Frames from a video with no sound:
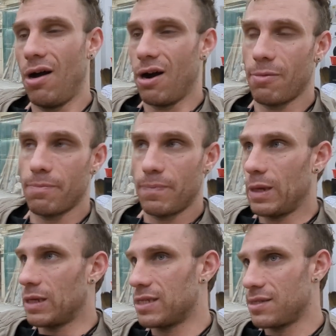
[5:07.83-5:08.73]
are
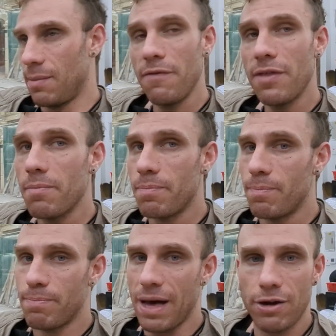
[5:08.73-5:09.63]
some of the
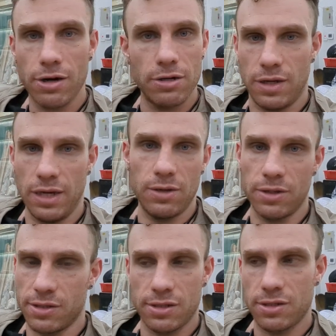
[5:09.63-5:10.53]
better
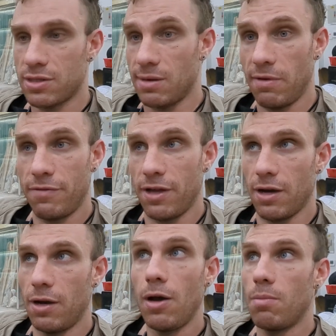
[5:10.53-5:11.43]
deals, some of
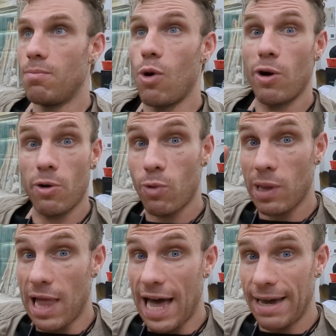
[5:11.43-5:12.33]
the more
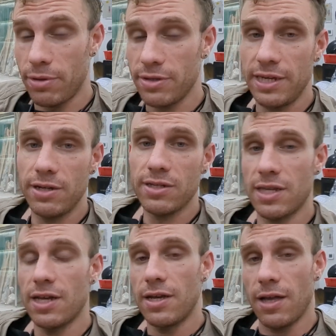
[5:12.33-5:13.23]
reliable deals